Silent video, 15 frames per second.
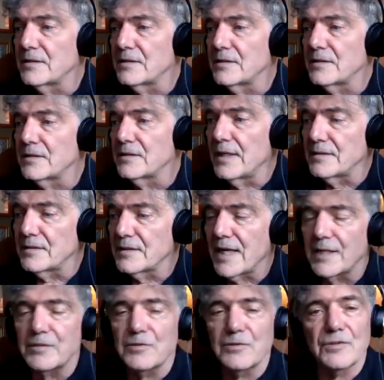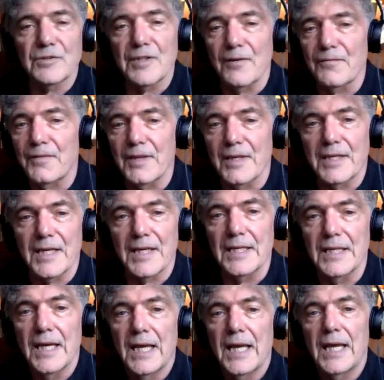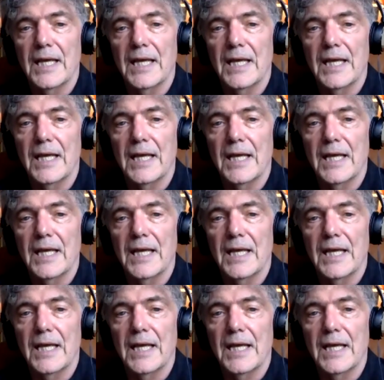It's catch yourself thinking.